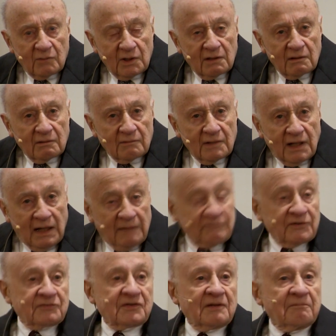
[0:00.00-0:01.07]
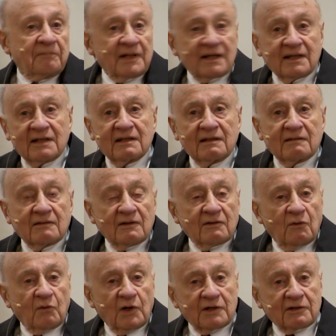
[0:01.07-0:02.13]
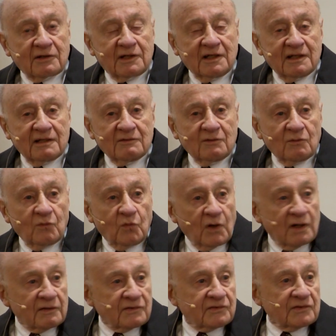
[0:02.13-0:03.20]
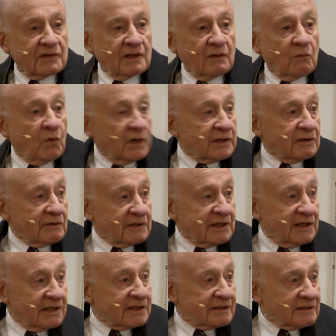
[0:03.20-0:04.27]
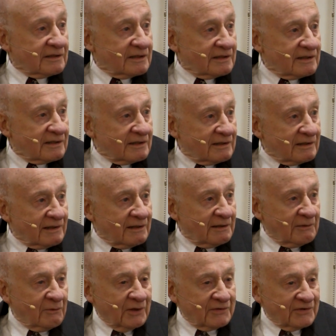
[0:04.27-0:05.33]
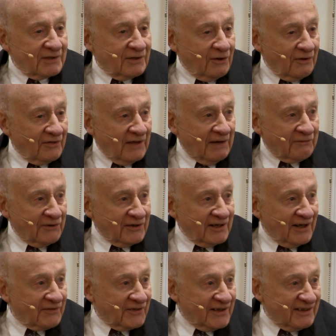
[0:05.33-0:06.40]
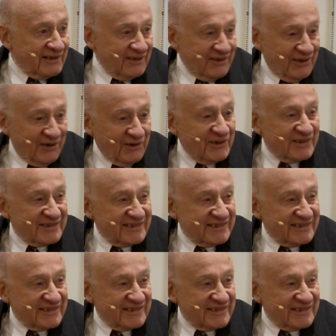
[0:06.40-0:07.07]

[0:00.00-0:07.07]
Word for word: Well, obviously Billy the Wonder Kid was a wonder kid he wasn't called that for nothing, you know.